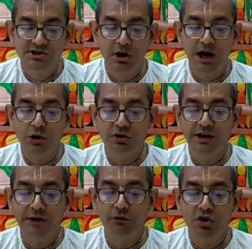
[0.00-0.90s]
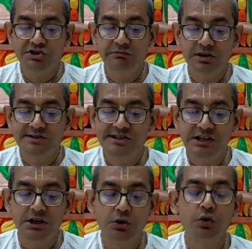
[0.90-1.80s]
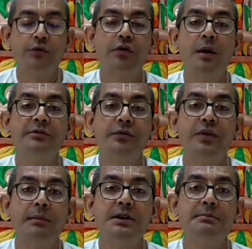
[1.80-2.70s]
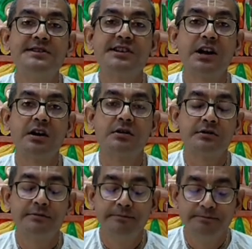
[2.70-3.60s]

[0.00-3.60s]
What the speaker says: So how can I wash away the sin accrued from the family massacre?